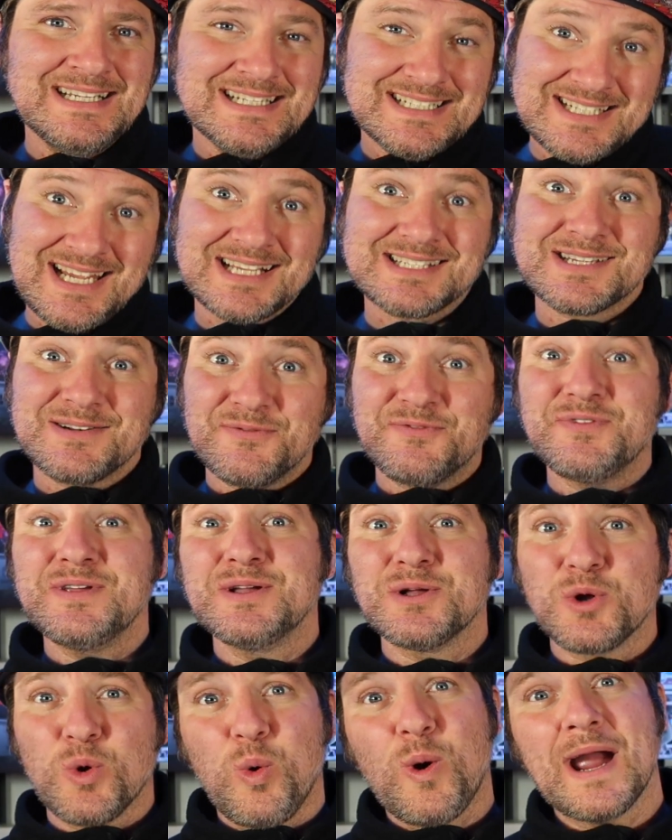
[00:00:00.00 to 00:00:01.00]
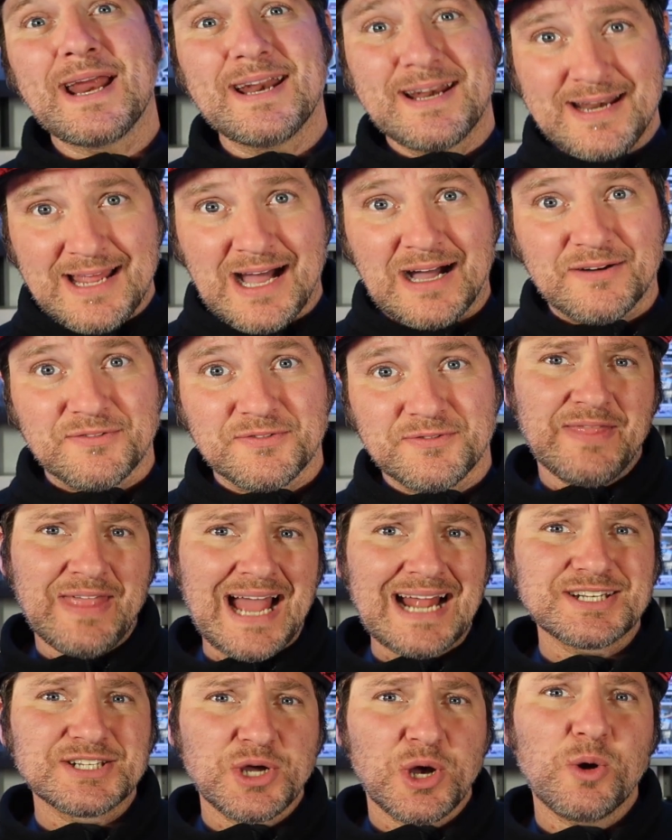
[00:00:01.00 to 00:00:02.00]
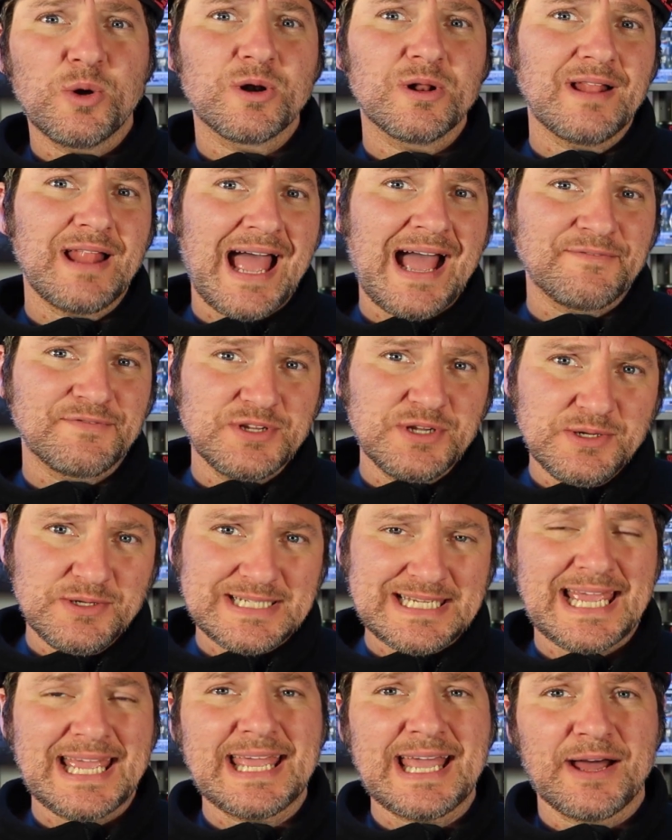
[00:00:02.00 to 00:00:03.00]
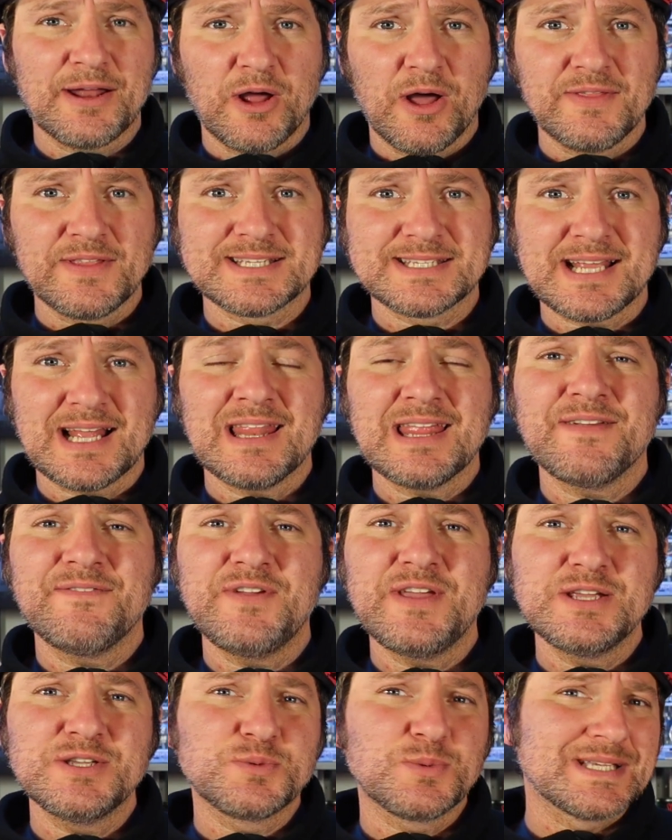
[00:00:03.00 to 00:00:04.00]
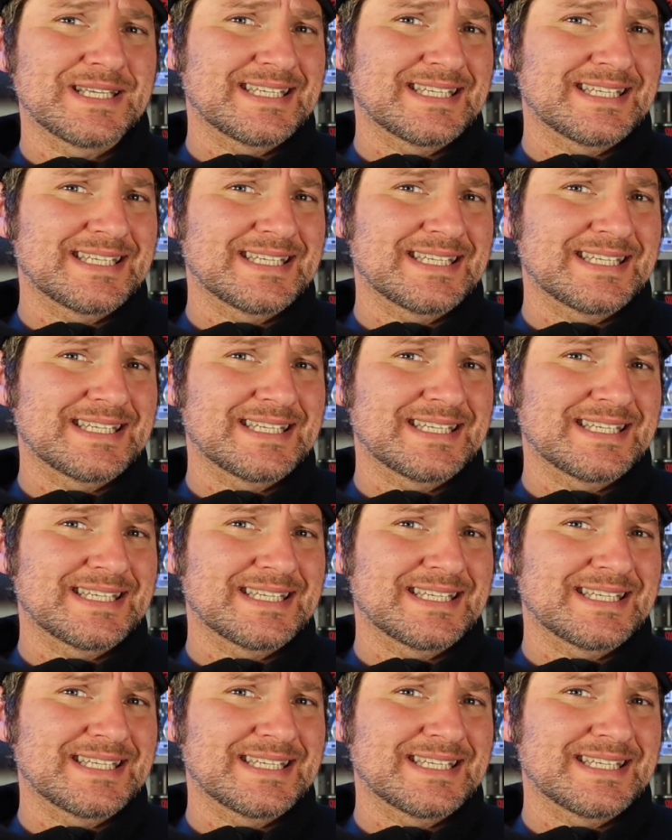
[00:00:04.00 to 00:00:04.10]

doesn't feel quite enough. That total, after you take out all the selling fees, was